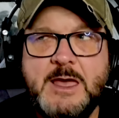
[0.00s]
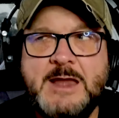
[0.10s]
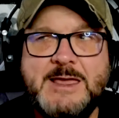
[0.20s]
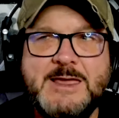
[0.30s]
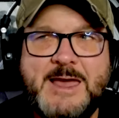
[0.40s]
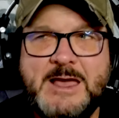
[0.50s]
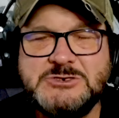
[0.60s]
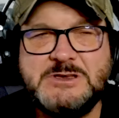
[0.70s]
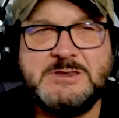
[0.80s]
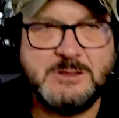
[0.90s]
And it can
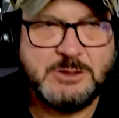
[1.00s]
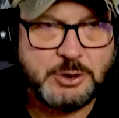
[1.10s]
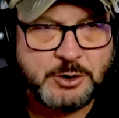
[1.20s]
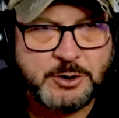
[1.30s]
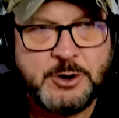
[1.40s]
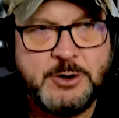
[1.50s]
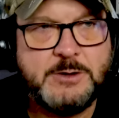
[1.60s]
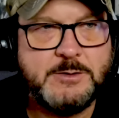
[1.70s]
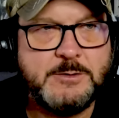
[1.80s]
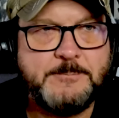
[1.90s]
actually
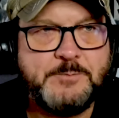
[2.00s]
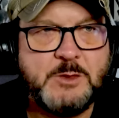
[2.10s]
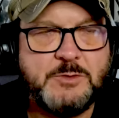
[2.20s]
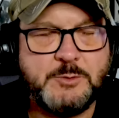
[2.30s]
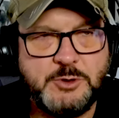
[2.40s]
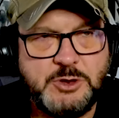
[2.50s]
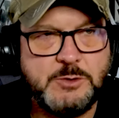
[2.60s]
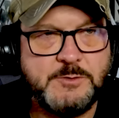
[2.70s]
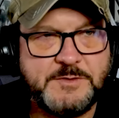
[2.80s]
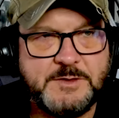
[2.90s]
learn through
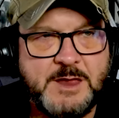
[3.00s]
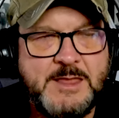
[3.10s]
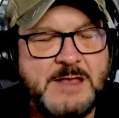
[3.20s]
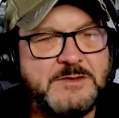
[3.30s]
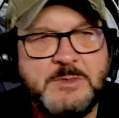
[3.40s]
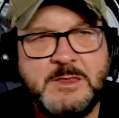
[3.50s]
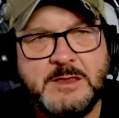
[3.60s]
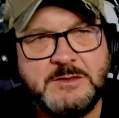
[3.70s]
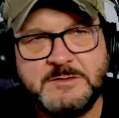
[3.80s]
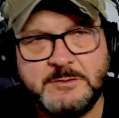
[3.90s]
use. And that's something
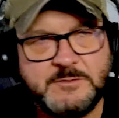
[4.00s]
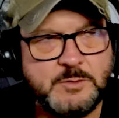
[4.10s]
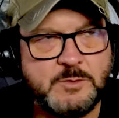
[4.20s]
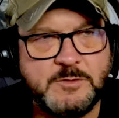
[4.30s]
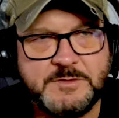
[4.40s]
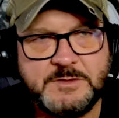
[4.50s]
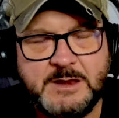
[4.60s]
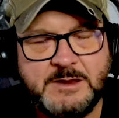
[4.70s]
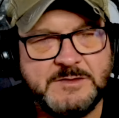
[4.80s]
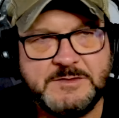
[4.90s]
that these other tools
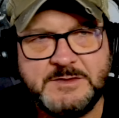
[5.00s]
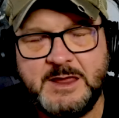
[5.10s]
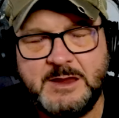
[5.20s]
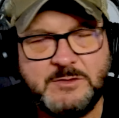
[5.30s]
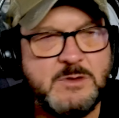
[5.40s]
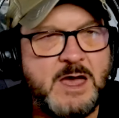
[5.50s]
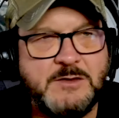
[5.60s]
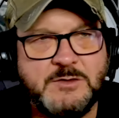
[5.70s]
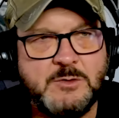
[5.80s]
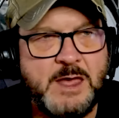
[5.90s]
that exist today do
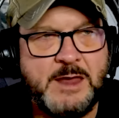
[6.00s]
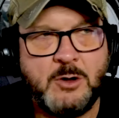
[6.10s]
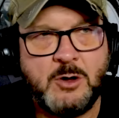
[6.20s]
not do at